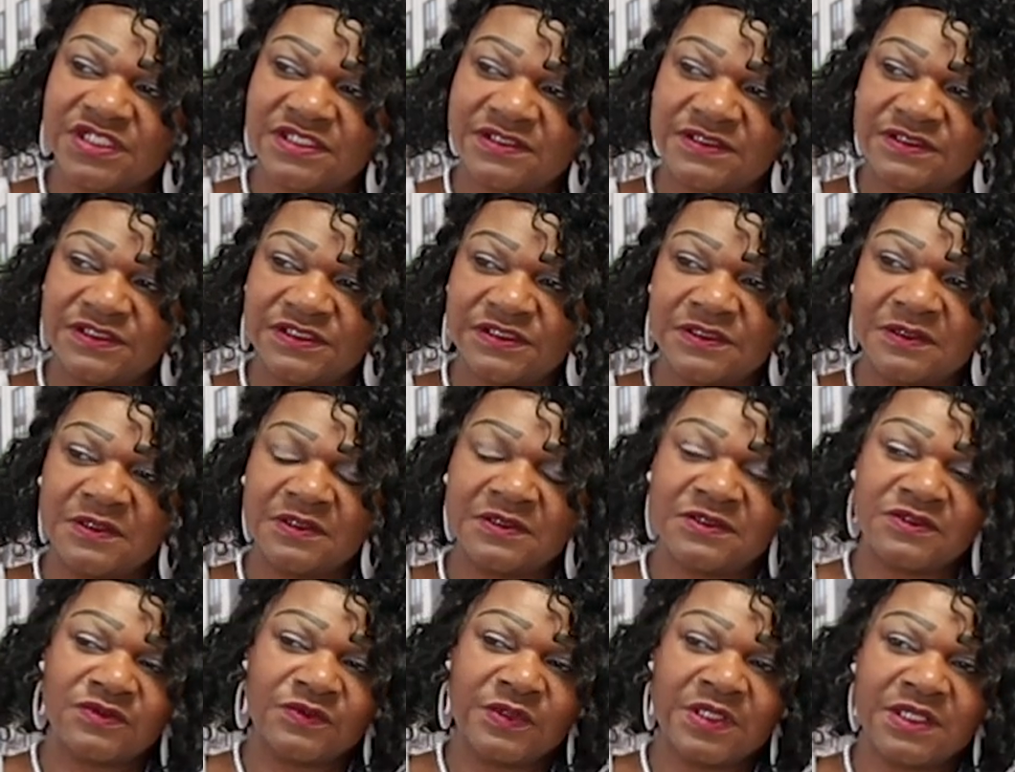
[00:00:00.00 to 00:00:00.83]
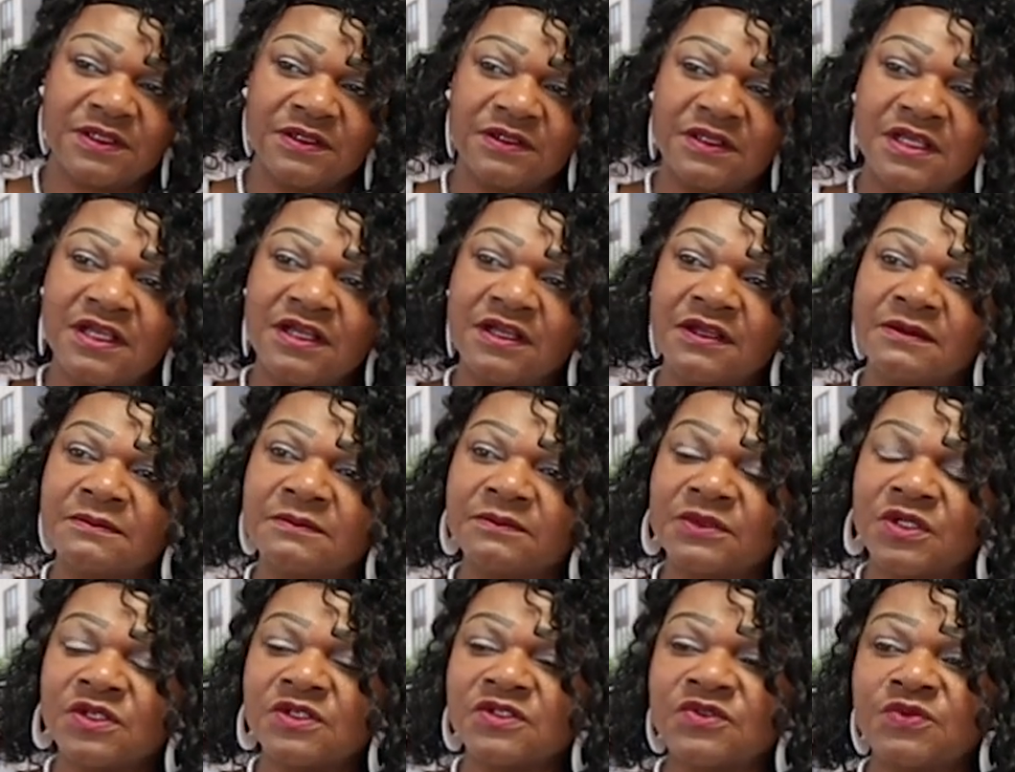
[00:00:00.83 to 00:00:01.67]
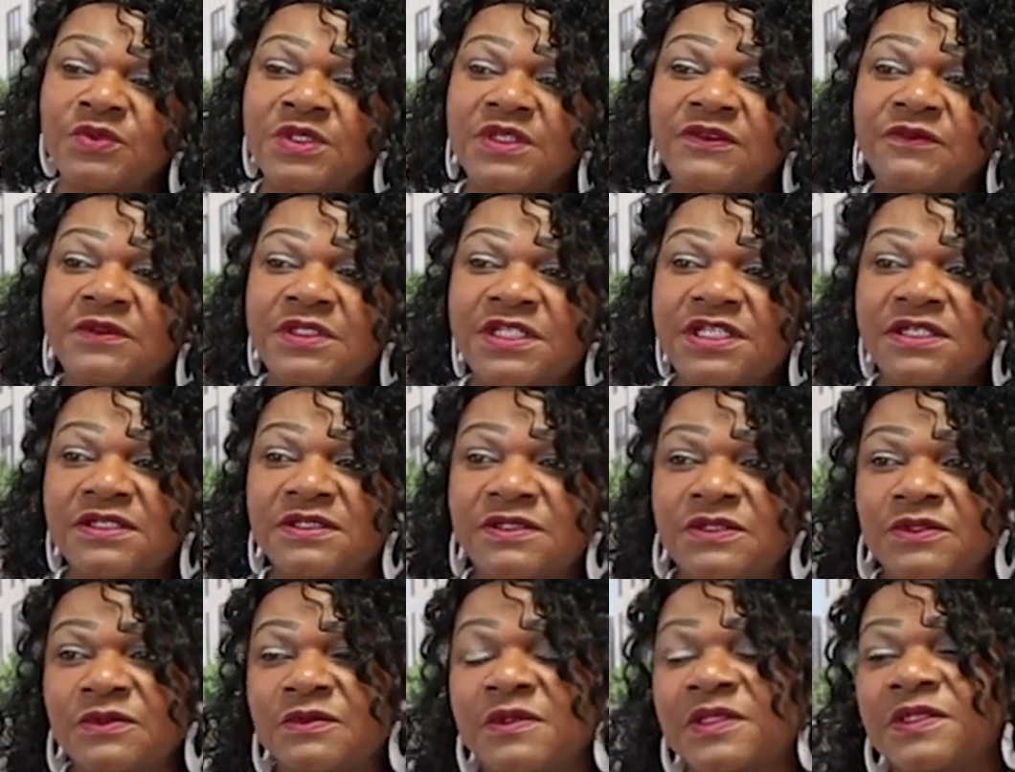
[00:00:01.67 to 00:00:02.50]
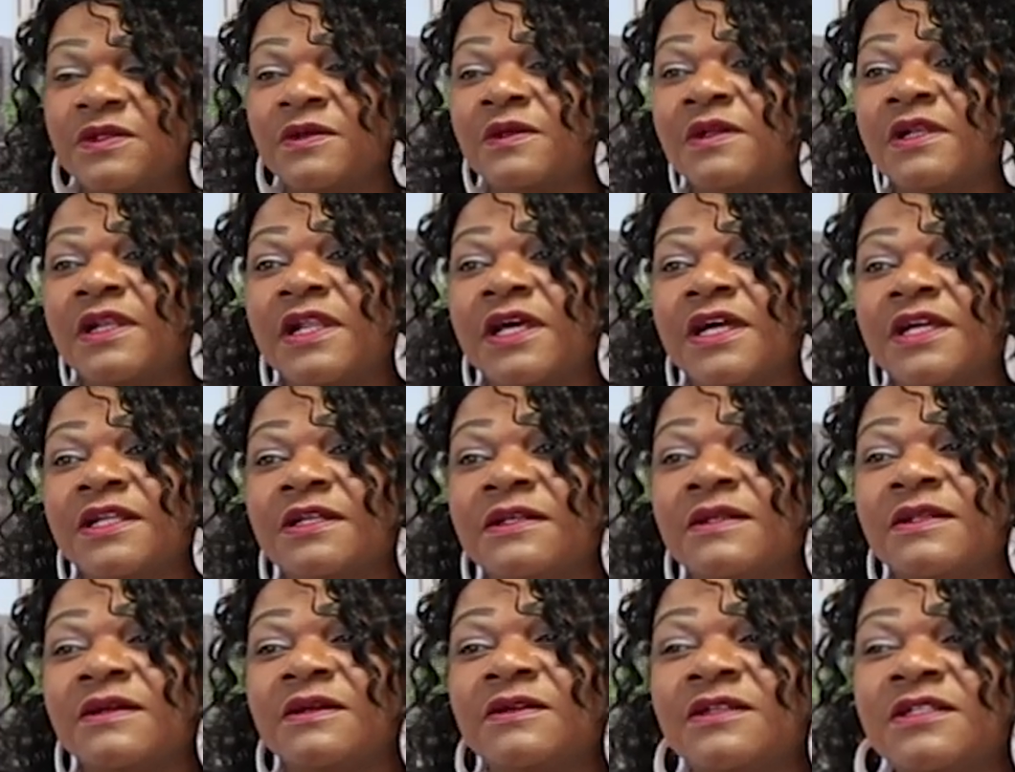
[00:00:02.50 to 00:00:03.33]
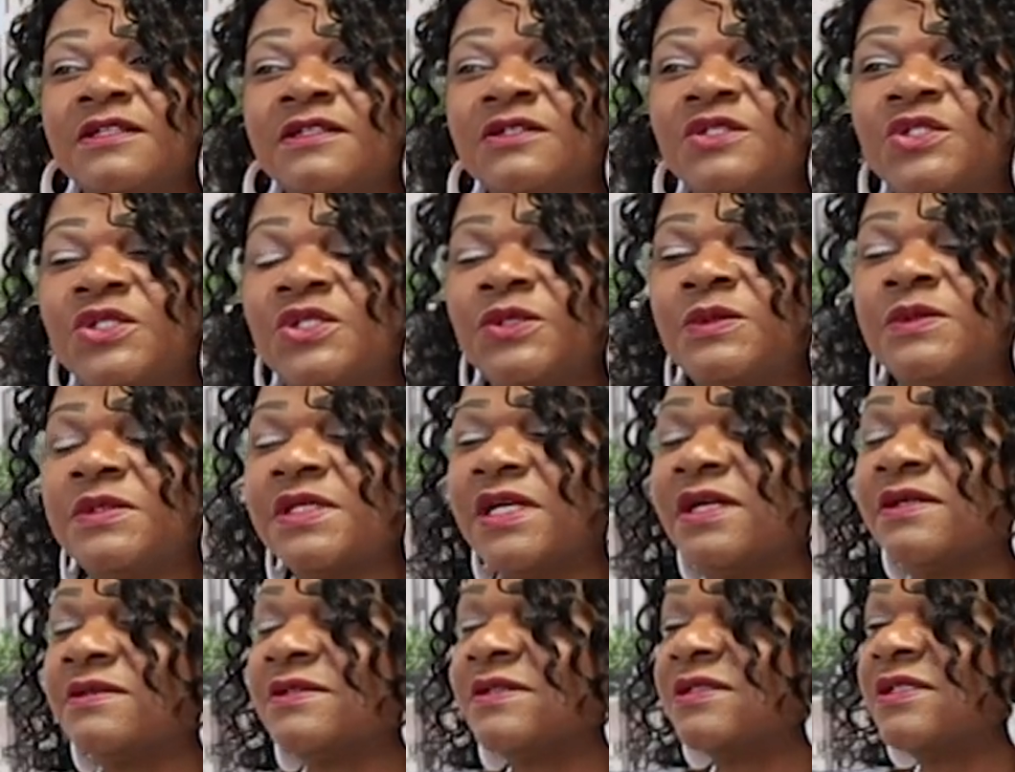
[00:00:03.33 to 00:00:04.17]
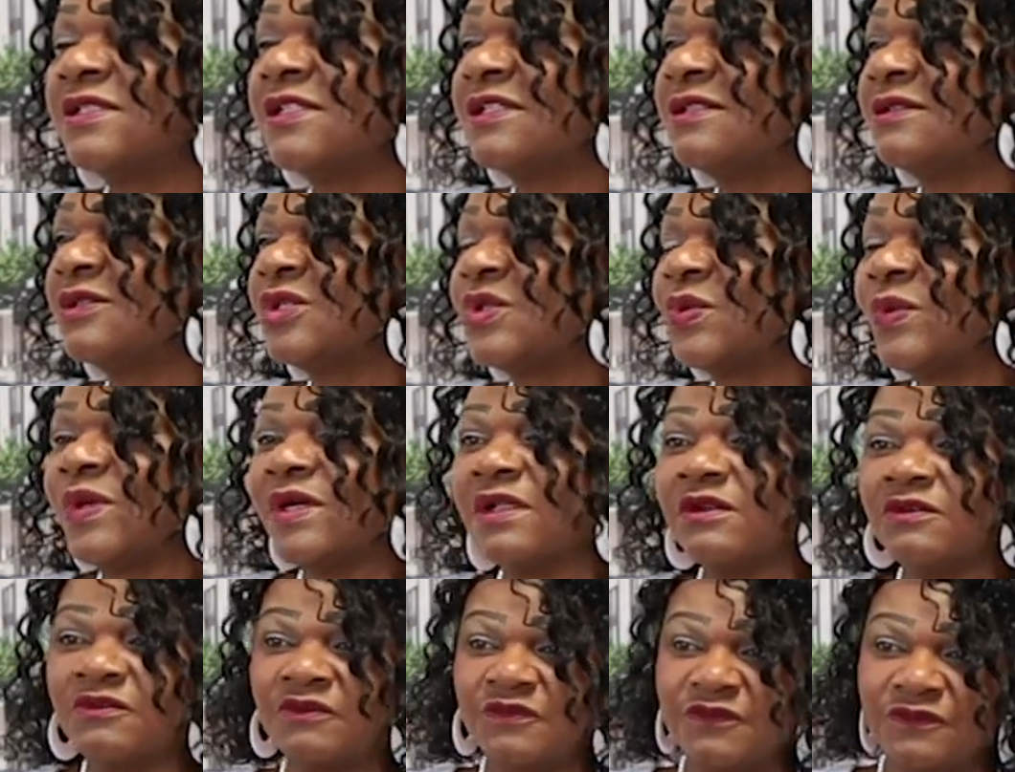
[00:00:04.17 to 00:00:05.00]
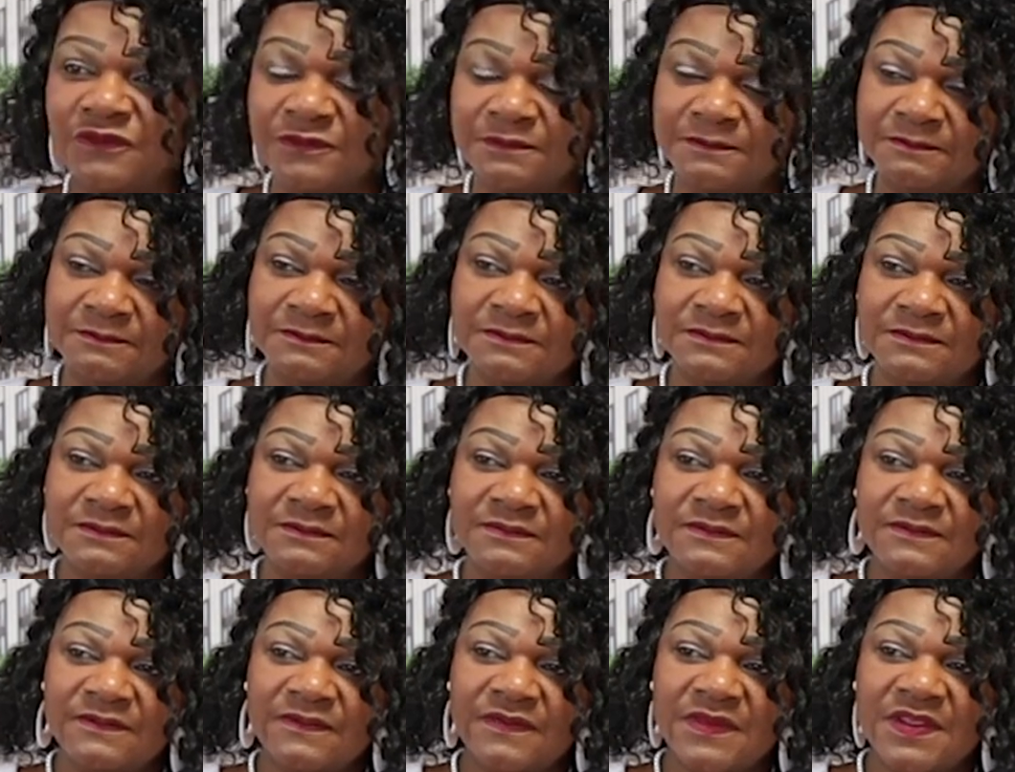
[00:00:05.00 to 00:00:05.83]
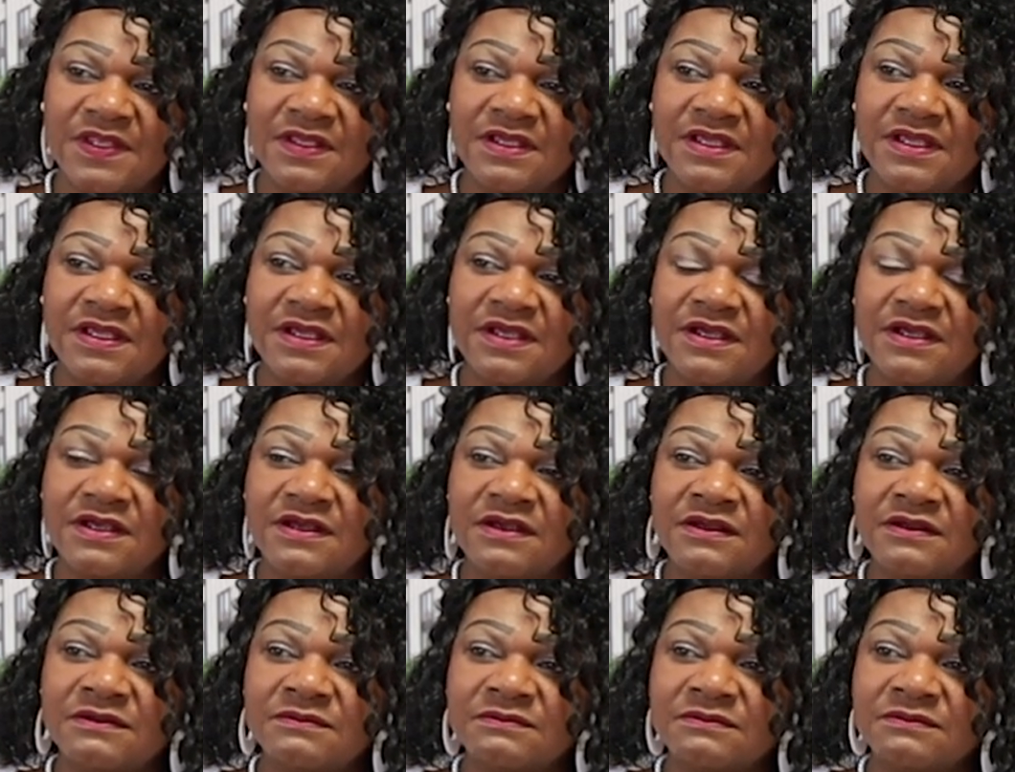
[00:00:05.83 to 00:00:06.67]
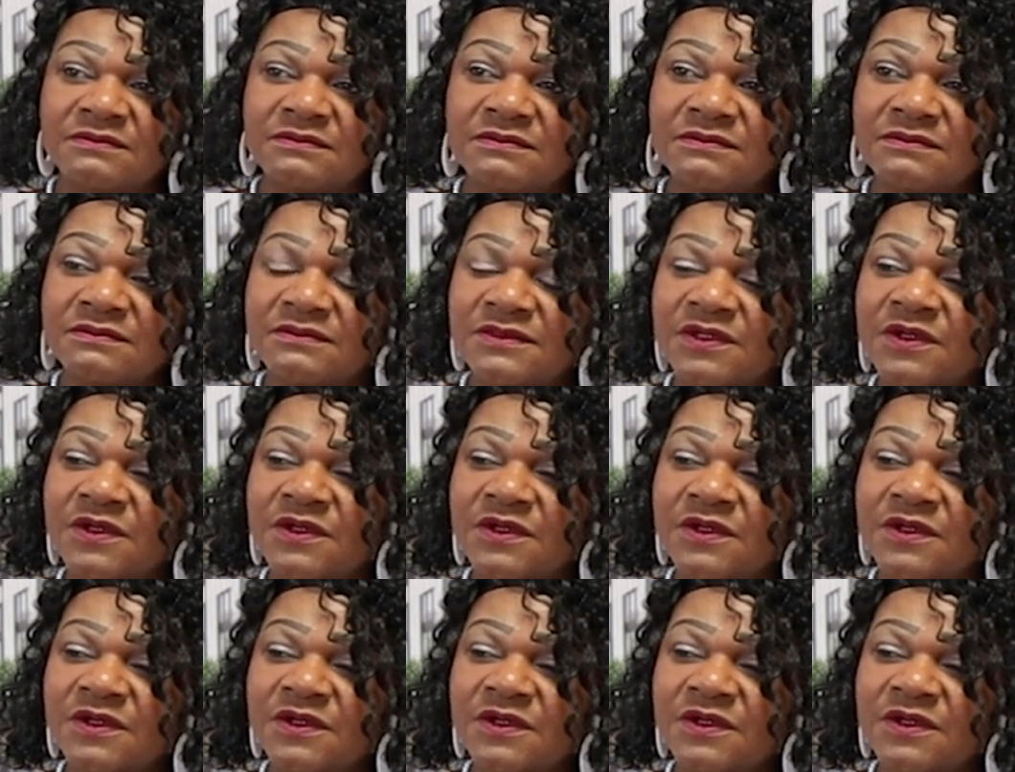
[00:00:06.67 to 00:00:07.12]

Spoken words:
gesture as well, because we did do an online in 2012, an